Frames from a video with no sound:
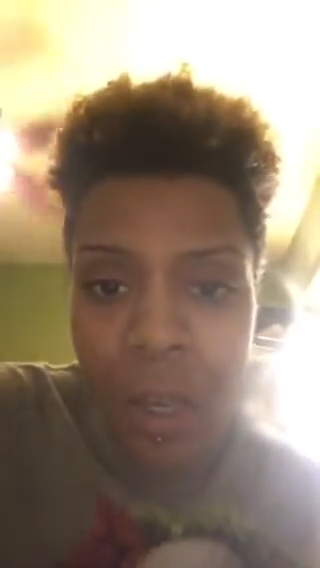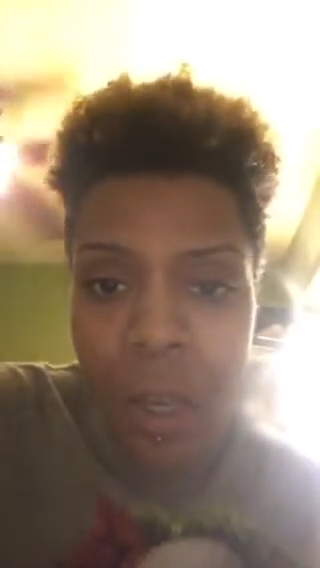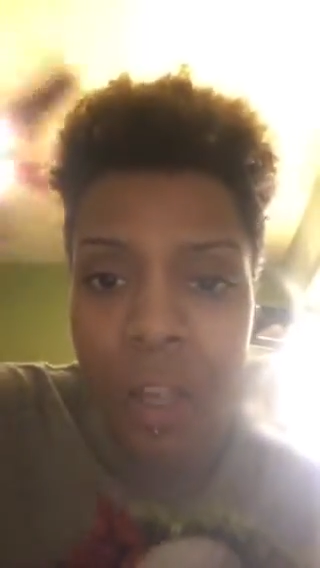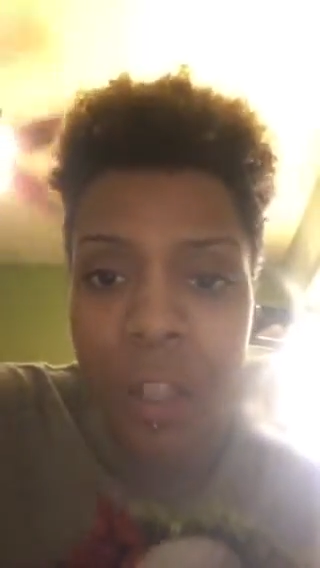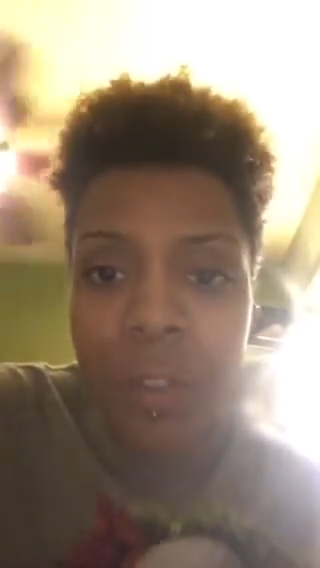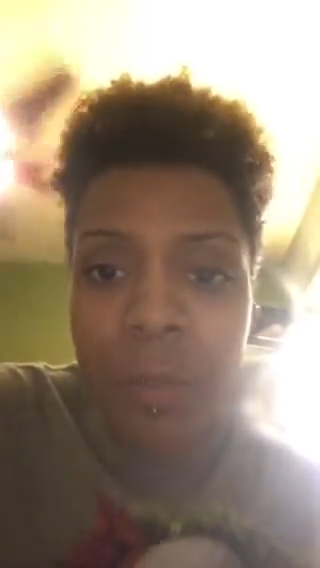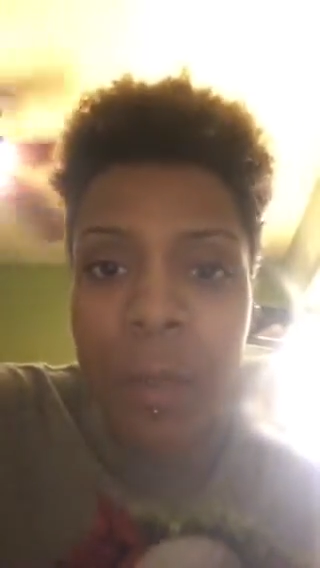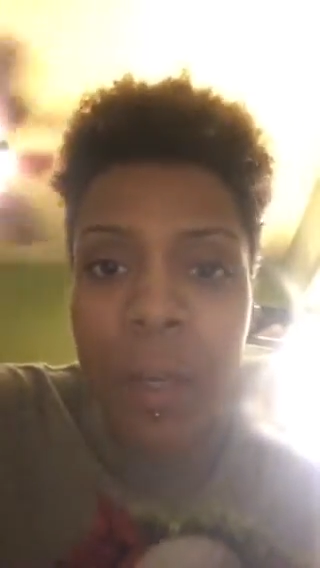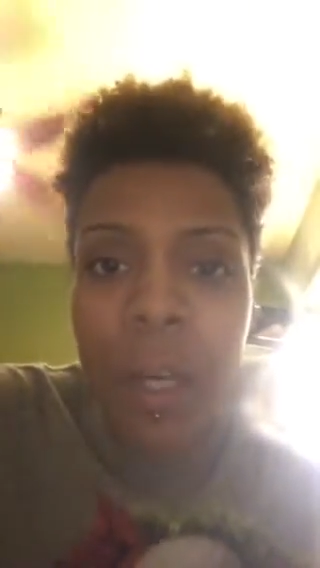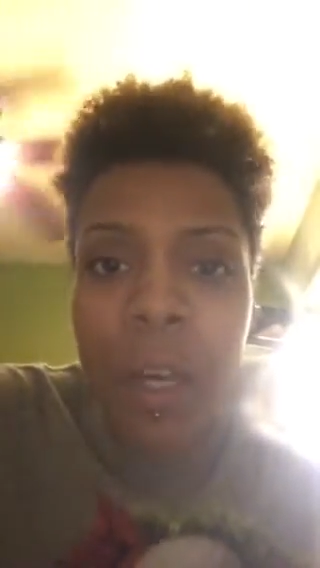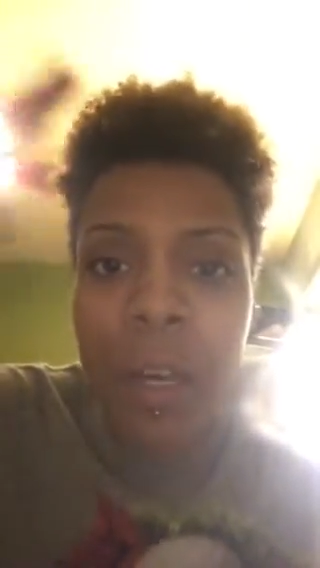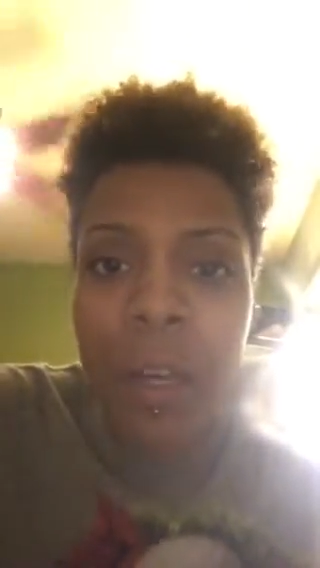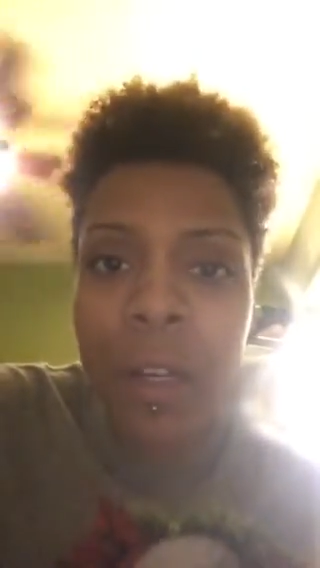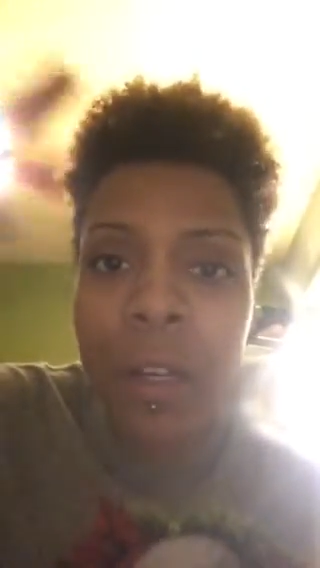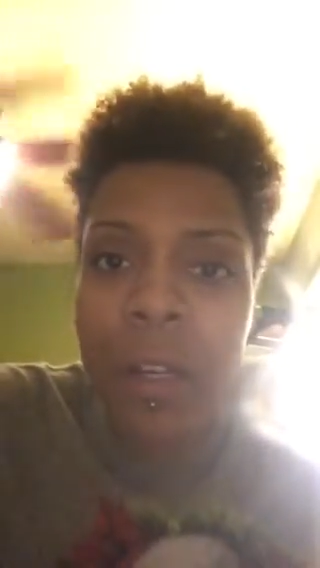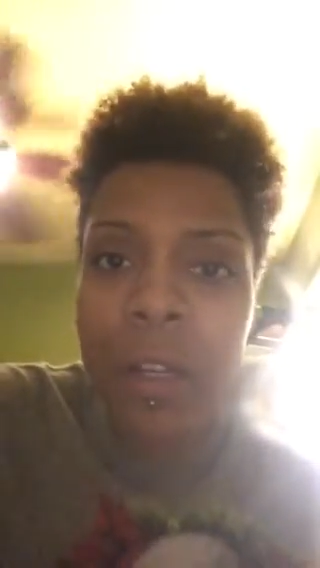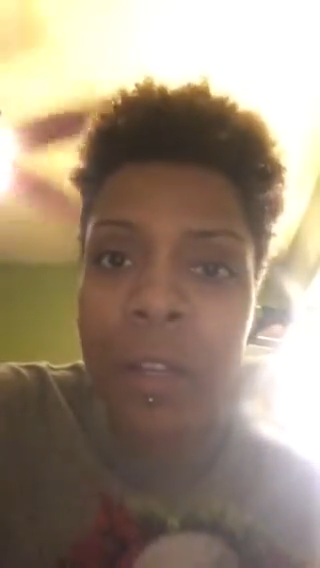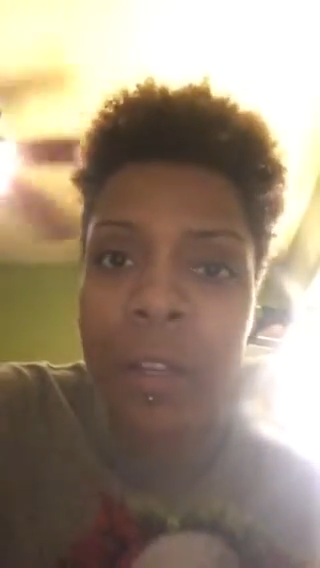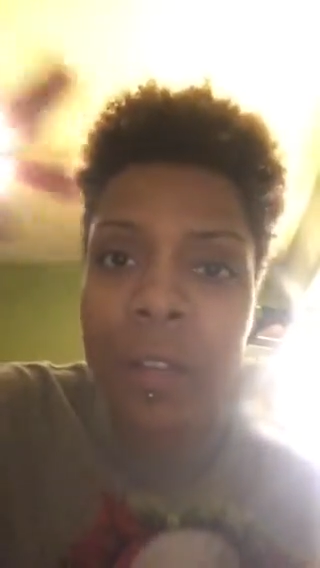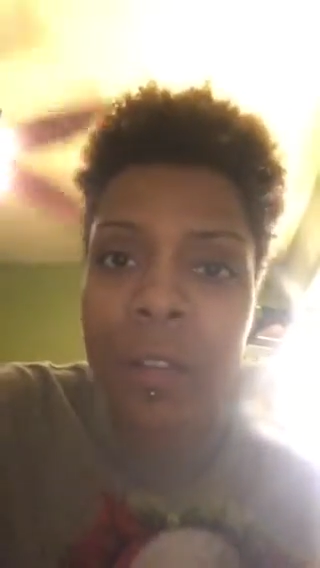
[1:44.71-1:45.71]
it's
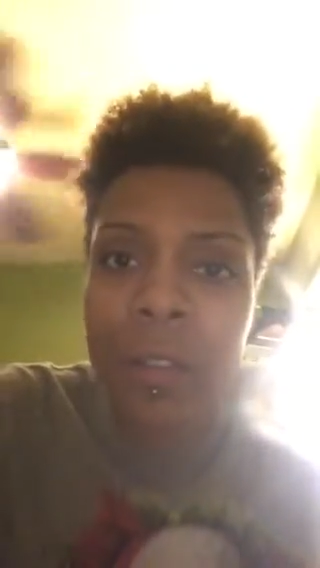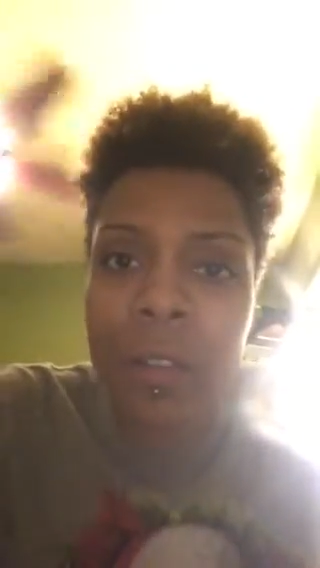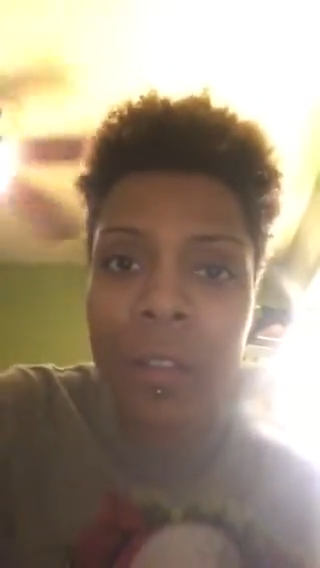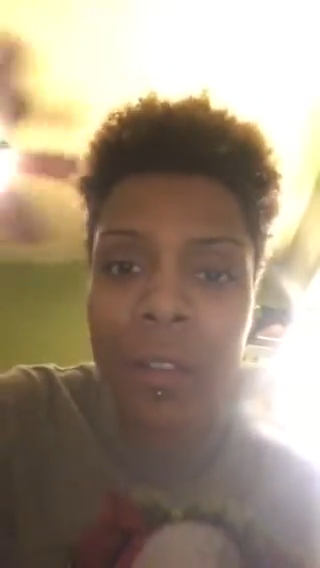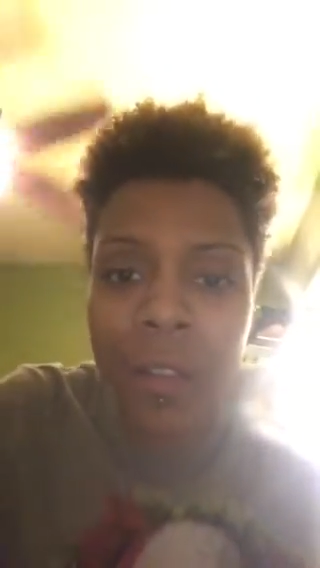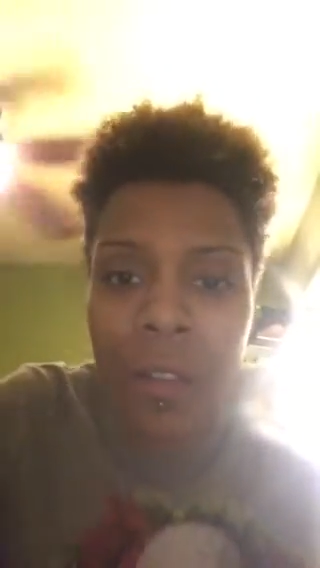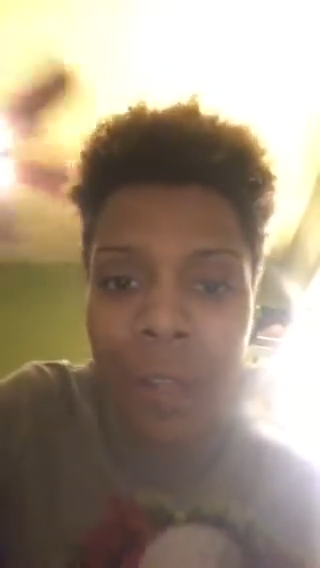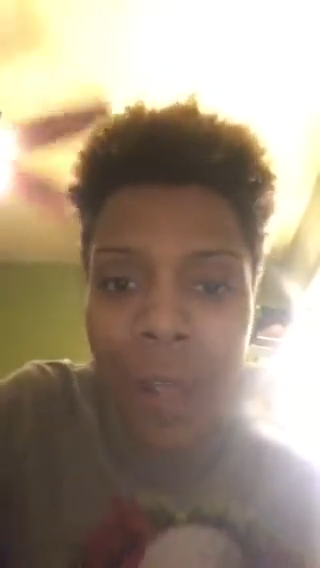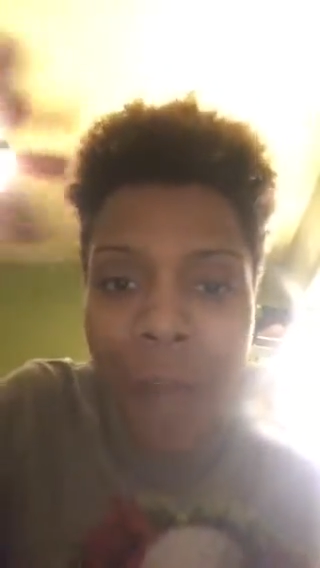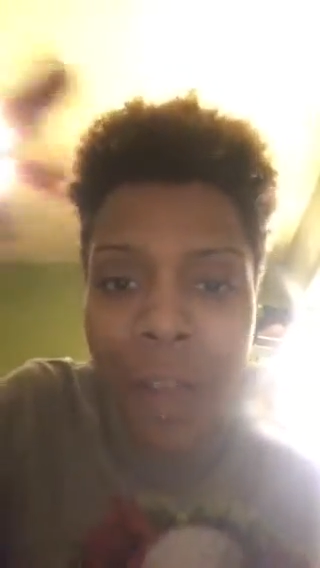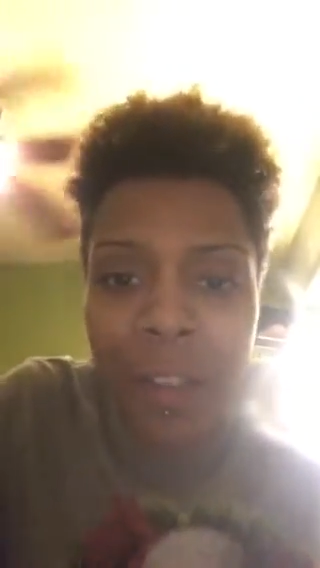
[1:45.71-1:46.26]
because